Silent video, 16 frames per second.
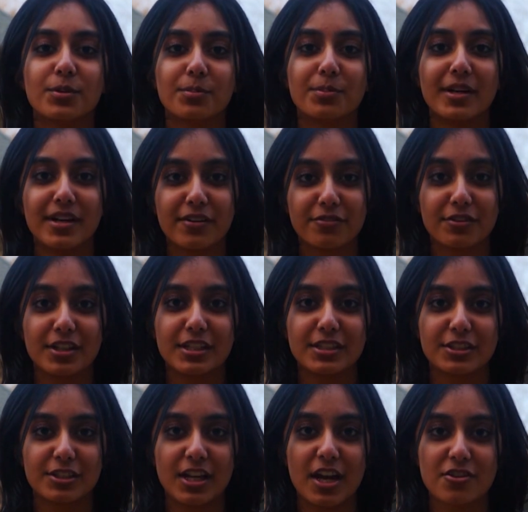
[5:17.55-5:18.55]
prepare for
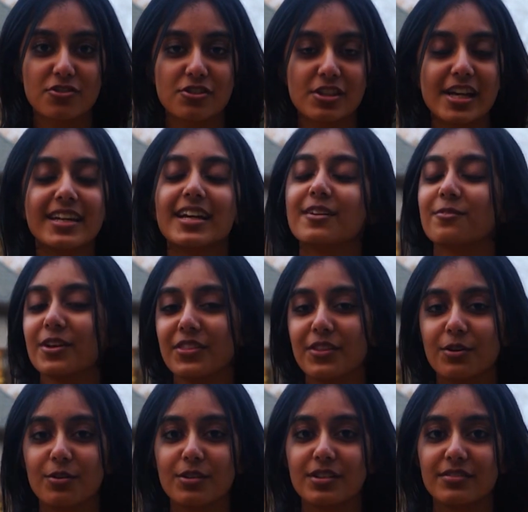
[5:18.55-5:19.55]
International Night and
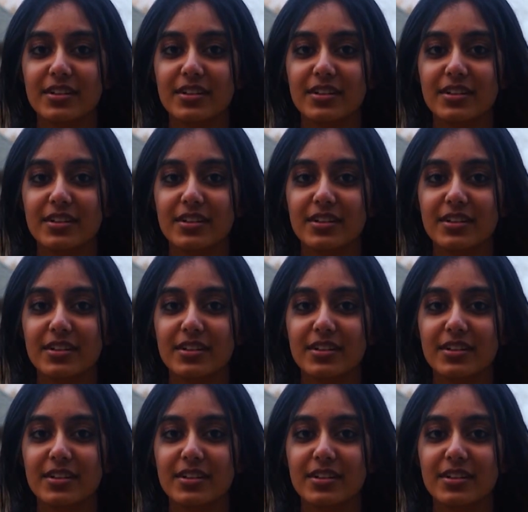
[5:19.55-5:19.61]
run the whole